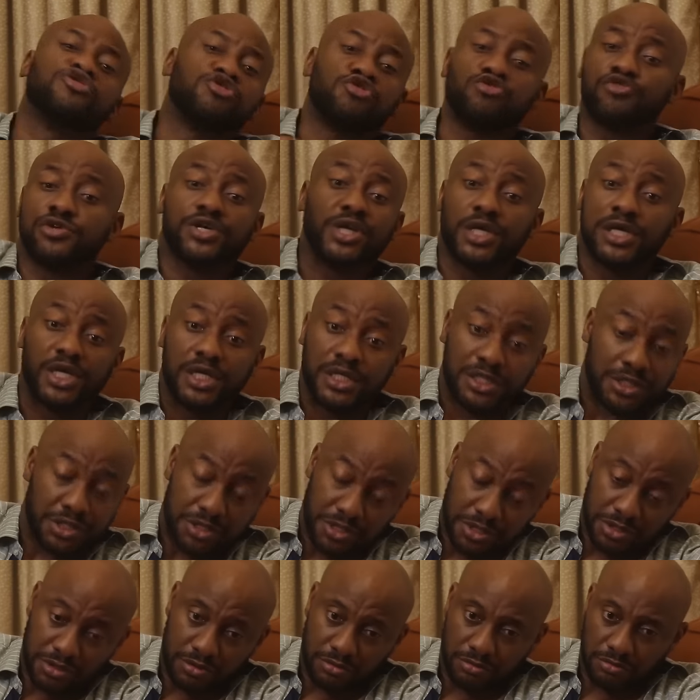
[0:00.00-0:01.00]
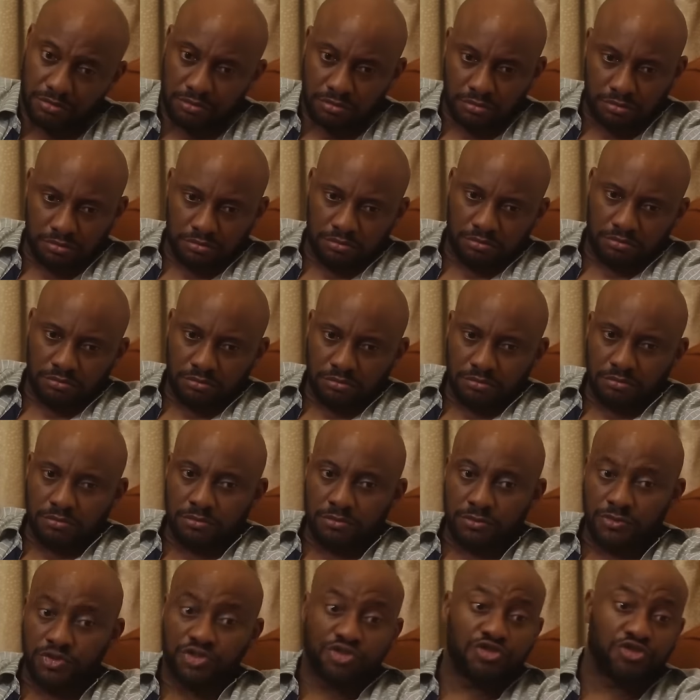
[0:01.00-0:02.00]
Streets.
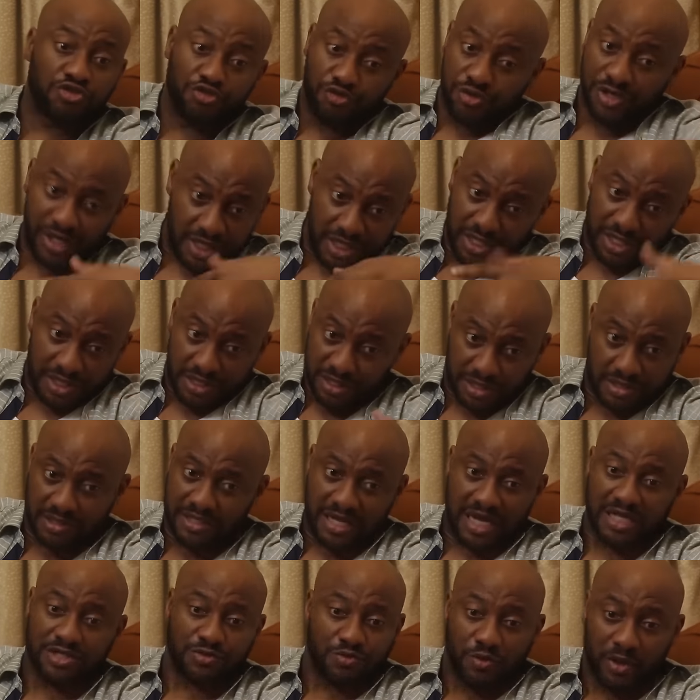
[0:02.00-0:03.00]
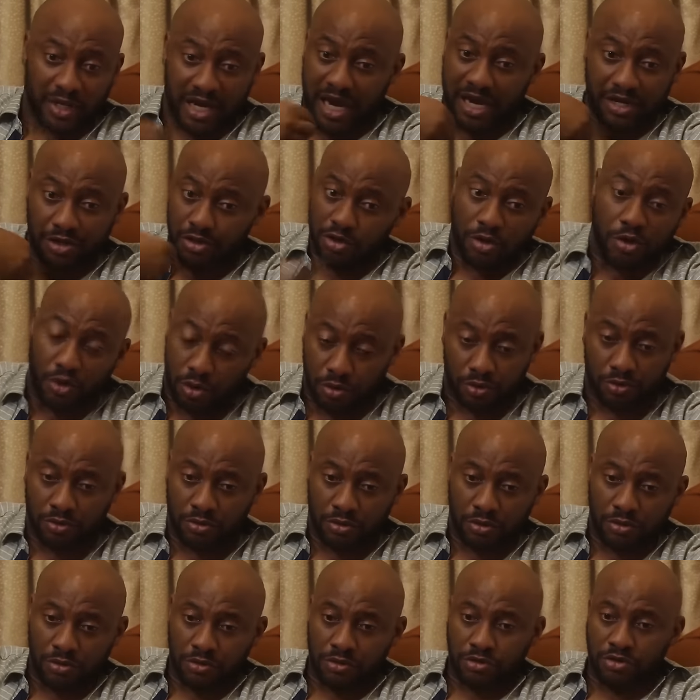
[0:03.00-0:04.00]
Streets, that's what I
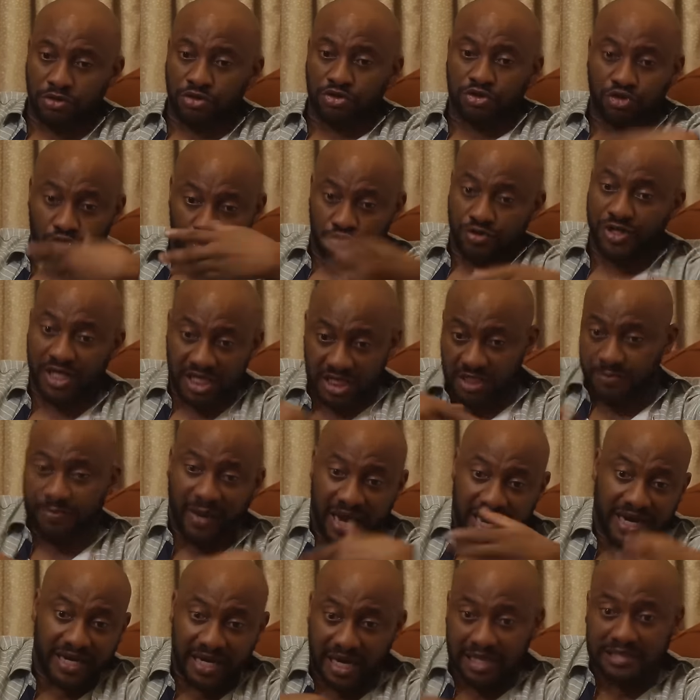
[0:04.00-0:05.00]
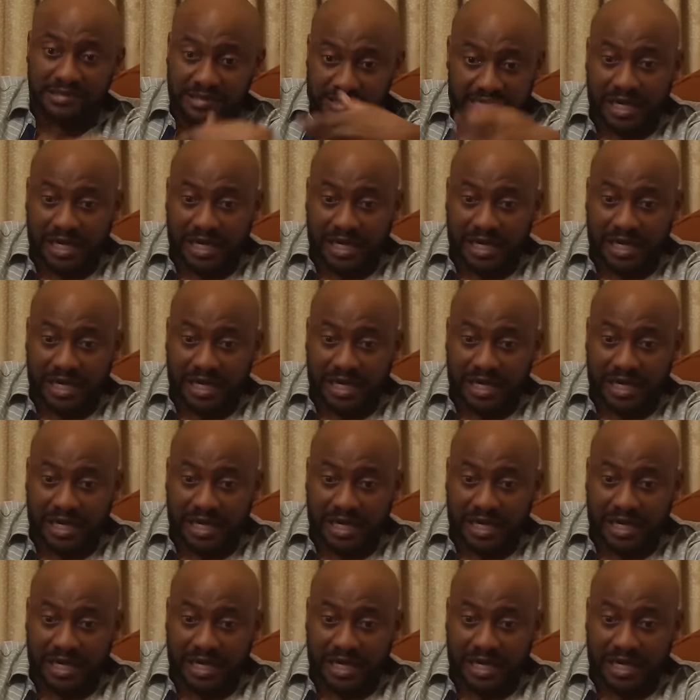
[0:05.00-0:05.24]
know. Streets, buying and